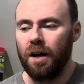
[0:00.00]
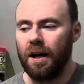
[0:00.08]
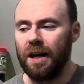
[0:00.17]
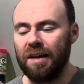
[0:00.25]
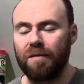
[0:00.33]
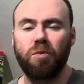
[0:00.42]

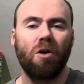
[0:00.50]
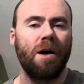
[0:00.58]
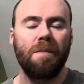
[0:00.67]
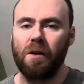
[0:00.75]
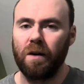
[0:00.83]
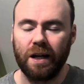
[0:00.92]
It's
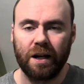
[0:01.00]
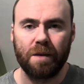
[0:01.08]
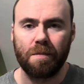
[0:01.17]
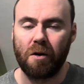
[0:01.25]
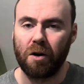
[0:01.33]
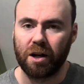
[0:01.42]
primarily an
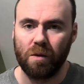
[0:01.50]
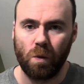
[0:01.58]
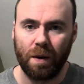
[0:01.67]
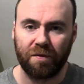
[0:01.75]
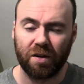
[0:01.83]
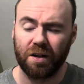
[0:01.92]
American
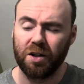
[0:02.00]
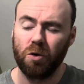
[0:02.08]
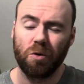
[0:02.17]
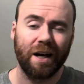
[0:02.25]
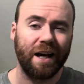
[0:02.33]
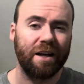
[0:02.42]
website.
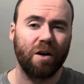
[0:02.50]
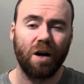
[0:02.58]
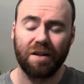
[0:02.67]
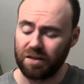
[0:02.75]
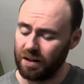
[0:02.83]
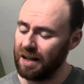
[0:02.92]
UK
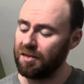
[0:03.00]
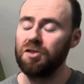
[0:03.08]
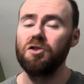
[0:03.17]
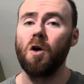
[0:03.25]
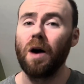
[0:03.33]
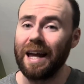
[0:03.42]
guys, it's
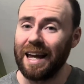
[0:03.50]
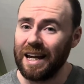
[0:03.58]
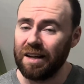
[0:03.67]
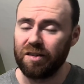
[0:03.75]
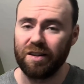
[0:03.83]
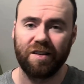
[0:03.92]
not
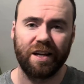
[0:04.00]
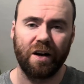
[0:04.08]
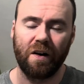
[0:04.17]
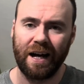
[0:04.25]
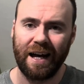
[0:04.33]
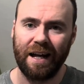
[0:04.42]
easy to get
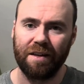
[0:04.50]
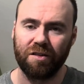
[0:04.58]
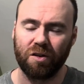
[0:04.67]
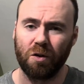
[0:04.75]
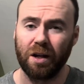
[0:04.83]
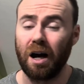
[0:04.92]
our hands
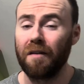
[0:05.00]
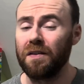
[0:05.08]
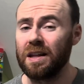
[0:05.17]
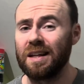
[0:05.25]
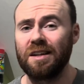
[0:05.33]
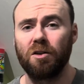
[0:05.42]
on it. I
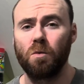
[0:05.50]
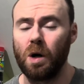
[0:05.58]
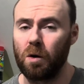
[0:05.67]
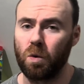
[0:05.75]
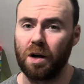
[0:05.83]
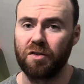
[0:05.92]
think they do
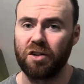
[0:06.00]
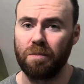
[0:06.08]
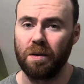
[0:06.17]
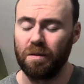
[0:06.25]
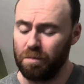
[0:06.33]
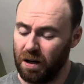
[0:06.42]
worldwide
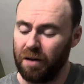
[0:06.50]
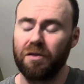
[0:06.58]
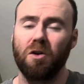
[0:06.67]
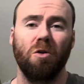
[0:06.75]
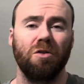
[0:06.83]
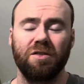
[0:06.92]
shipping, but of
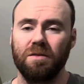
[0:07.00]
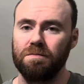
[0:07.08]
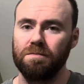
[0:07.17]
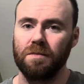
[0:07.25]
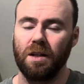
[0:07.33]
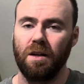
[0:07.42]
course,
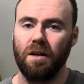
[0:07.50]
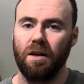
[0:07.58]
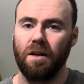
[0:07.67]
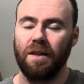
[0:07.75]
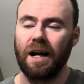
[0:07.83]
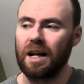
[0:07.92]

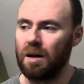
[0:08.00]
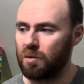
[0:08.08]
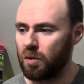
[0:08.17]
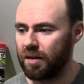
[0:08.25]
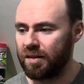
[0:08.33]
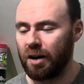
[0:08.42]
that comes
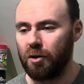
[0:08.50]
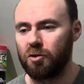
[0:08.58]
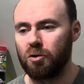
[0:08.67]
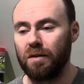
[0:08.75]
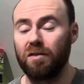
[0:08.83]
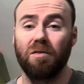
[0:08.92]
with the
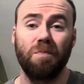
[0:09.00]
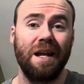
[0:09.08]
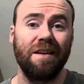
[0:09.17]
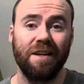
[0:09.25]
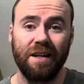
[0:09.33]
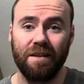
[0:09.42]
territory of
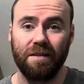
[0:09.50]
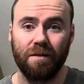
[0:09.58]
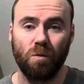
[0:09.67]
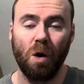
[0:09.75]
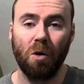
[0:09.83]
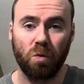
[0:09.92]
spending
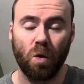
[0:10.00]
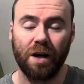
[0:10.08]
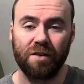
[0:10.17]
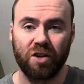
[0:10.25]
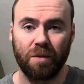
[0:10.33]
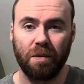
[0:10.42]

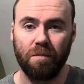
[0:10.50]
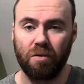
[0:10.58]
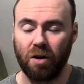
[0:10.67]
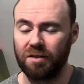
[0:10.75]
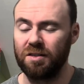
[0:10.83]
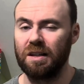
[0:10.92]
worldwide shipping
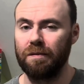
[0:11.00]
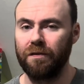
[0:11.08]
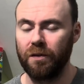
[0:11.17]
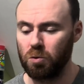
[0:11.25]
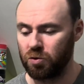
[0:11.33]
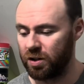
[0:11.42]
prices,
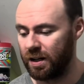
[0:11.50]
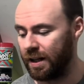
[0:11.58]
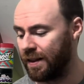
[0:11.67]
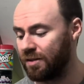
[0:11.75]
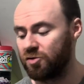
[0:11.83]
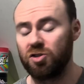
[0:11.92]
unfortunately.
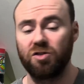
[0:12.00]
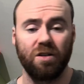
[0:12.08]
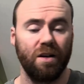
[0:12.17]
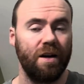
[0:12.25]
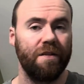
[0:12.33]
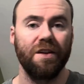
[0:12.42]
That's just
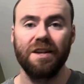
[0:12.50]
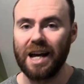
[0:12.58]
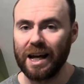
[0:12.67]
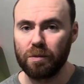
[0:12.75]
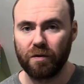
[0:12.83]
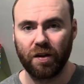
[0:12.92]
the
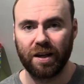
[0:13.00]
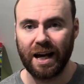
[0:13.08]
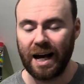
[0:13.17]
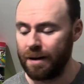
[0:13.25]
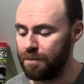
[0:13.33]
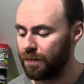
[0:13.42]
name of the
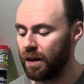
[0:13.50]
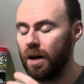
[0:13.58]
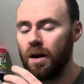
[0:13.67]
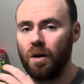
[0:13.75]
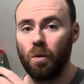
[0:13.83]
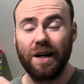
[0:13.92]
game.
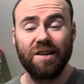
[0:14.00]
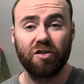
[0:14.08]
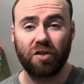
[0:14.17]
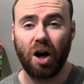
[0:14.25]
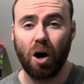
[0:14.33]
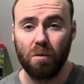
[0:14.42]
We
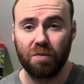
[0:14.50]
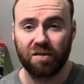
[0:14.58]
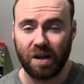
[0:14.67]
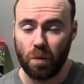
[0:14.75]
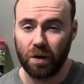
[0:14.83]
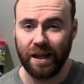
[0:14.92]
just hope
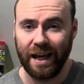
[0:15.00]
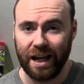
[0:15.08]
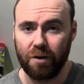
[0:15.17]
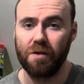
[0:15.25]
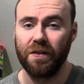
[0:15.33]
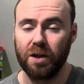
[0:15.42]
someone
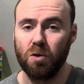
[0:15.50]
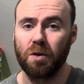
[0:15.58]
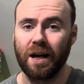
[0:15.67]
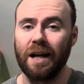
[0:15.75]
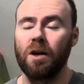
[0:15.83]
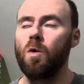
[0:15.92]
here in the
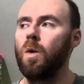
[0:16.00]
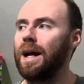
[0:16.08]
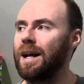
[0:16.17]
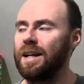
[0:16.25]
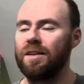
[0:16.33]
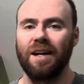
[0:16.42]
UK
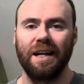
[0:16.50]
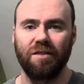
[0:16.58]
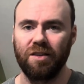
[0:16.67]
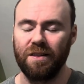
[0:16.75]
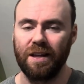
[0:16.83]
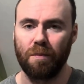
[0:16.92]
quickly takes
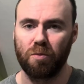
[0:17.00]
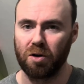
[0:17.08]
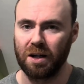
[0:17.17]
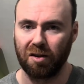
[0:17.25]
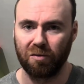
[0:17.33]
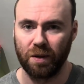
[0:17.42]
in their
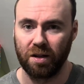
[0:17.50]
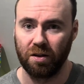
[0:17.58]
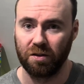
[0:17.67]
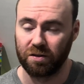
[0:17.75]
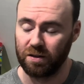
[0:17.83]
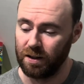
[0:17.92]
products,
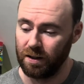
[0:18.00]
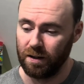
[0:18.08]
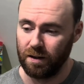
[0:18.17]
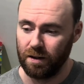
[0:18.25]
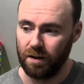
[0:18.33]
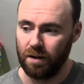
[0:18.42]
because
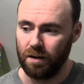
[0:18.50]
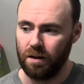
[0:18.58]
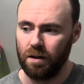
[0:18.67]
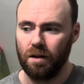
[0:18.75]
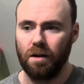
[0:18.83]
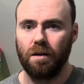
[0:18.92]

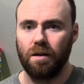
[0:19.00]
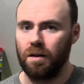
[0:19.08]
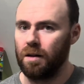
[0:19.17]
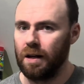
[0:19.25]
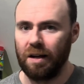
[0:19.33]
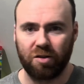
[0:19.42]

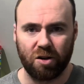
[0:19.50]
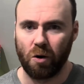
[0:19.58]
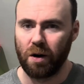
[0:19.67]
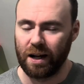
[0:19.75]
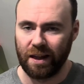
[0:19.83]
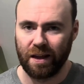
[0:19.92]

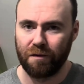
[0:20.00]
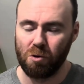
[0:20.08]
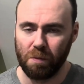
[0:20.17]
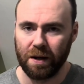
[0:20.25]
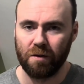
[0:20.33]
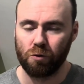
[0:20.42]
historically they've all
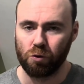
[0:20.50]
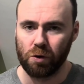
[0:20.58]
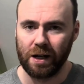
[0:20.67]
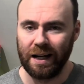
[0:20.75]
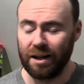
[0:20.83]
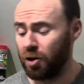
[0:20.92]
been
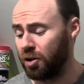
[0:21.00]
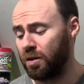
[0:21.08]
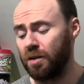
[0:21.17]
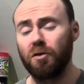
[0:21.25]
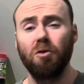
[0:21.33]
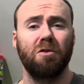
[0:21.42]
really good, and
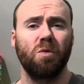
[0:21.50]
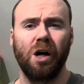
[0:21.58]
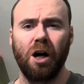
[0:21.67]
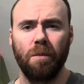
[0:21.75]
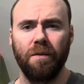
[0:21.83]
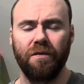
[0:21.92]
of course we're
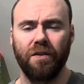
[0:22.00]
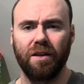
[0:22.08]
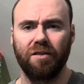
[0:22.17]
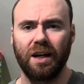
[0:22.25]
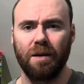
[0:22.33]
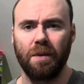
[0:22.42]
hoping for the
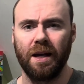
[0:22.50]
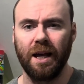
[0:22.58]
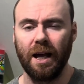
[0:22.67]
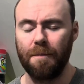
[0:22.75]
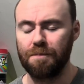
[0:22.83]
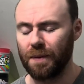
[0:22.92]
same
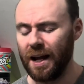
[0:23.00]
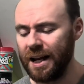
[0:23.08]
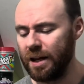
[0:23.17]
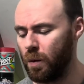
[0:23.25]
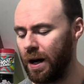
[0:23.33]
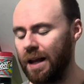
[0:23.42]
here.
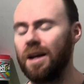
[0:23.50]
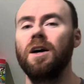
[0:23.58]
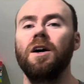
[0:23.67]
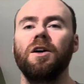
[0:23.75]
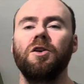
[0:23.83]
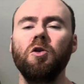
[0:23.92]
Anyway,
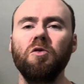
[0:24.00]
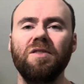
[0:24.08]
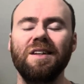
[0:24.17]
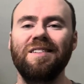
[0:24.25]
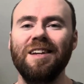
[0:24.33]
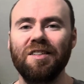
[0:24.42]
use the
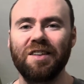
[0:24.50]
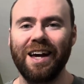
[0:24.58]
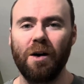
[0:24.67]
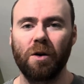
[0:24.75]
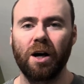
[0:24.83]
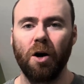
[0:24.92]

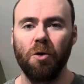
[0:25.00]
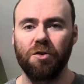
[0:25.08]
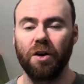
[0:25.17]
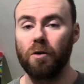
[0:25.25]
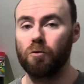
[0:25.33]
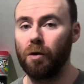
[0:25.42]
discount code
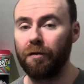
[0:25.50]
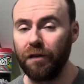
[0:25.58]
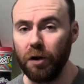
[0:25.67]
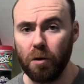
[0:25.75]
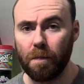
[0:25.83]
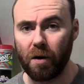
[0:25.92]

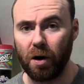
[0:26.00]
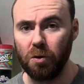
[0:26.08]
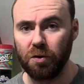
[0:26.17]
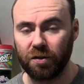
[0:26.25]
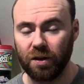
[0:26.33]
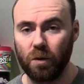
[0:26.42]

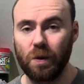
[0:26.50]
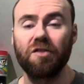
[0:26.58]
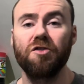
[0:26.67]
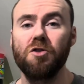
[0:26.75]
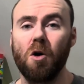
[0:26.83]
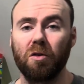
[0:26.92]
ReviewBros, which
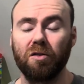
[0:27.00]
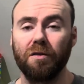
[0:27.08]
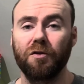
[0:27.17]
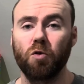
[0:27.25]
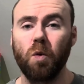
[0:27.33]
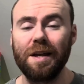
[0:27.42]
knocks off
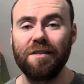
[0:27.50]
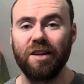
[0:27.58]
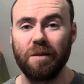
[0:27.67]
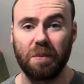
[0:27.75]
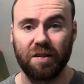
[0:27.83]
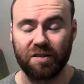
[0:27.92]

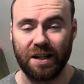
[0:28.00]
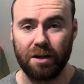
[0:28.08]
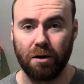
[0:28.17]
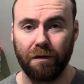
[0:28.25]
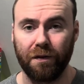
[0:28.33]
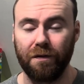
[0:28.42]
20%
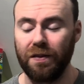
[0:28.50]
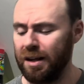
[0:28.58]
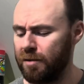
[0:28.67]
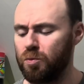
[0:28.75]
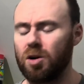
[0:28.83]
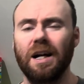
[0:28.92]
off of this
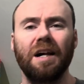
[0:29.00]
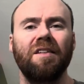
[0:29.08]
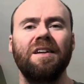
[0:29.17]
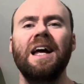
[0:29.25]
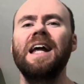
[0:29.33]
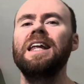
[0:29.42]
product
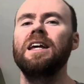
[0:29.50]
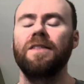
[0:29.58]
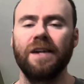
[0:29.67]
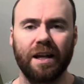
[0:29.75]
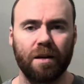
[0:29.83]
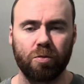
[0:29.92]
and any of
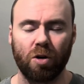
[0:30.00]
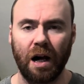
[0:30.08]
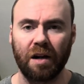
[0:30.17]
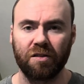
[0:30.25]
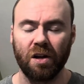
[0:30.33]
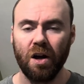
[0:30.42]
the other
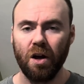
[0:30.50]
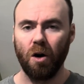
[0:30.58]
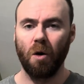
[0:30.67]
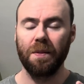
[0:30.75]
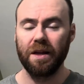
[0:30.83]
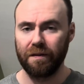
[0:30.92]
products
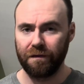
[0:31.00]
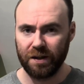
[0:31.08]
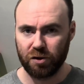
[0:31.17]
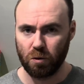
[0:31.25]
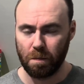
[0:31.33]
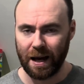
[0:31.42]
on the
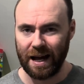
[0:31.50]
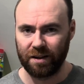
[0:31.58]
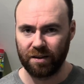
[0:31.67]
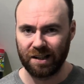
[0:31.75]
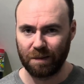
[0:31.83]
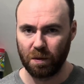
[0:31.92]
official Panda
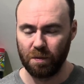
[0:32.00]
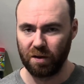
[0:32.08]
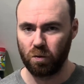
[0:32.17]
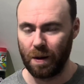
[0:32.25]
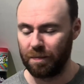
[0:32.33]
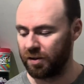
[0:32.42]
Supplements
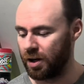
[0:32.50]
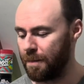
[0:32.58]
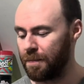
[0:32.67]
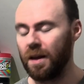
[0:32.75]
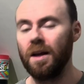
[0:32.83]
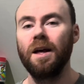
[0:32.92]
website.
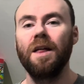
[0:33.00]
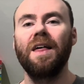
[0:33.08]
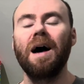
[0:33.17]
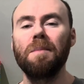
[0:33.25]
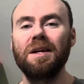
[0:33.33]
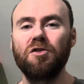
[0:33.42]

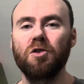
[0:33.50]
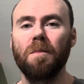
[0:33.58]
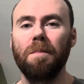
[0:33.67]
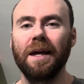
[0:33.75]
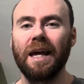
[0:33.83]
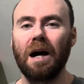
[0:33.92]
That means you can
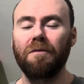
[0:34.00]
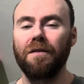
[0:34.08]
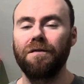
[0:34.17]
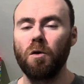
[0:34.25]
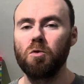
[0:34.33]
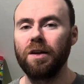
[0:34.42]
pick it up for
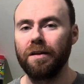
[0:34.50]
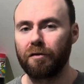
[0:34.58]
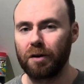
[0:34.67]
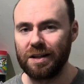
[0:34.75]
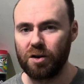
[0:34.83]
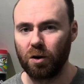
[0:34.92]

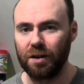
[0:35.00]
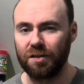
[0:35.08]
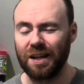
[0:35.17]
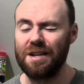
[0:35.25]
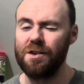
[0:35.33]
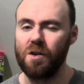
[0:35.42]

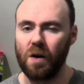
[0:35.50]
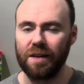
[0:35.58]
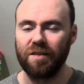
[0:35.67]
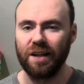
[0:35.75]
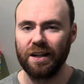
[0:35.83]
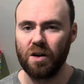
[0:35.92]

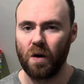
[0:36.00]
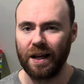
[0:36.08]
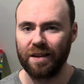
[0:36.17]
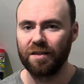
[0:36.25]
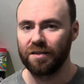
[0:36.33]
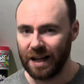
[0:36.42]

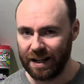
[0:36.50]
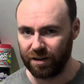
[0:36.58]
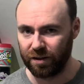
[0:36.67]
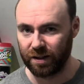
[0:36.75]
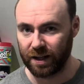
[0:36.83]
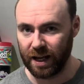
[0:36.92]

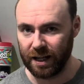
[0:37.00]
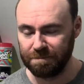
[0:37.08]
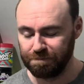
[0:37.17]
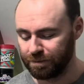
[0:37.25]
$43.99, okay?